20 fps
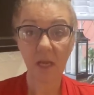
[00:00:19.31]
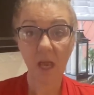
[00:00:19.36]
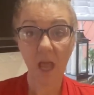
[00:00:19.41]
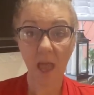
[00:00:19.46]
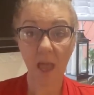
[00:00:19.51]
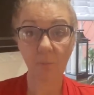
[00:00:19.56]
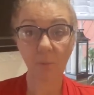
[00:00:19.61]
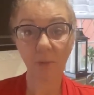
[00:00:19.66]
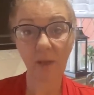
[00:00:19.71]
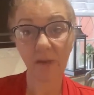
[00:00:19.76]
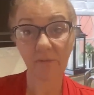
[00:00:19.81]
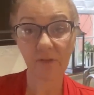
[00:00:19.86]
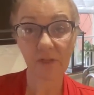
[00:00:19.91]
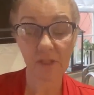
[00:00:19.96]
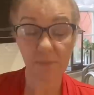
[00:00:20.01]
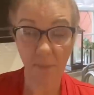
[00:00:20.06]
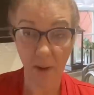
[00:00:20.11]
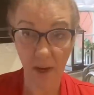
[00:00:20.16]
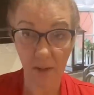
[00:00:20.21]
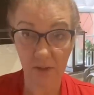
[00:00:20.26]
and we have a
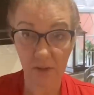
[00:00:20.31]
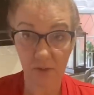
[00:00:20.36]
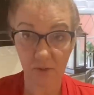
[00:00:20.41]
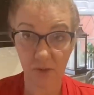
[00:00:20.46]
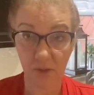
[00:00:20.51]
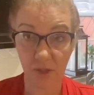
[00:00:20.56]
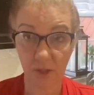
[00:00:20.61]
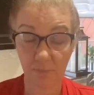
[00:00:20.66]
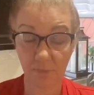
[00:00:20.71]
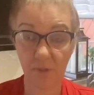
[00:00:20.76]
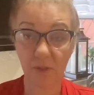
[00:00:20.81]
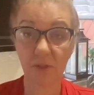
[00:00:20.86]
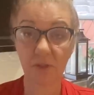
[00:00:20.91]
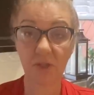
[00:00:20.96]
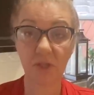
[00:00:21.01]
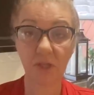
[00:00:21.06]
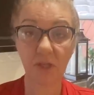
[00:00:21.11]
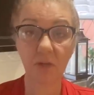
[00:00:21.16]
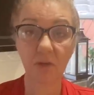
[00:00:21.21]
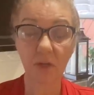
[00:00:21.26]
sponsorship
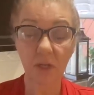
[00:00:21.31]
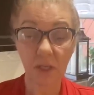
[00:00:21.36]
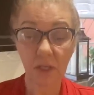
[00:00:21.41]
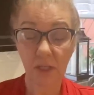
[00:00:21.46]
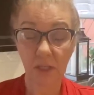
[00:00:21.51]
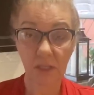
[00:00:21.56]
this year.